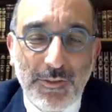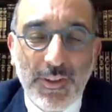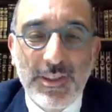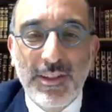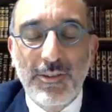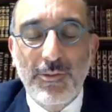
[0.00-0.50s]

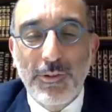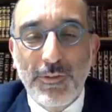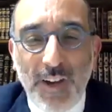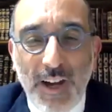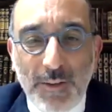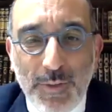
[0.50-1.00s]
There's a
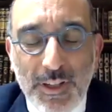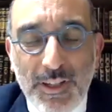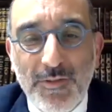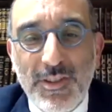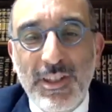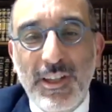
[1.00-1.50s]
refinement
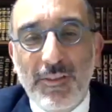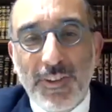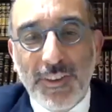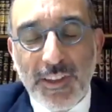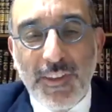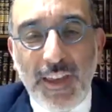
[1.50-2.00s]
of self,
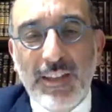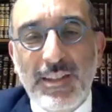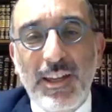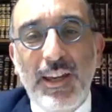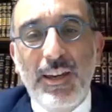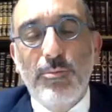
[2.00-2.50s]
and then that
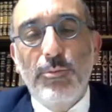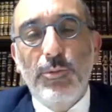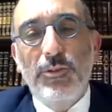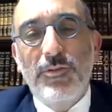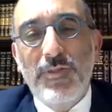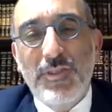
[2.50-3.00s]

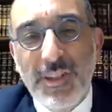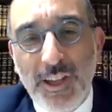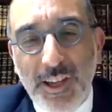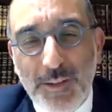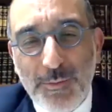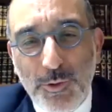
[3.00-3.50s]
moves
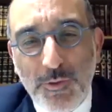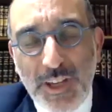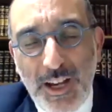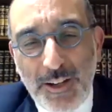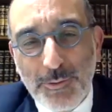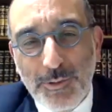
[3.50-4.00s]

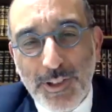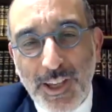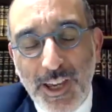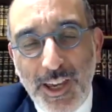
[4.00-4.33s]
outward.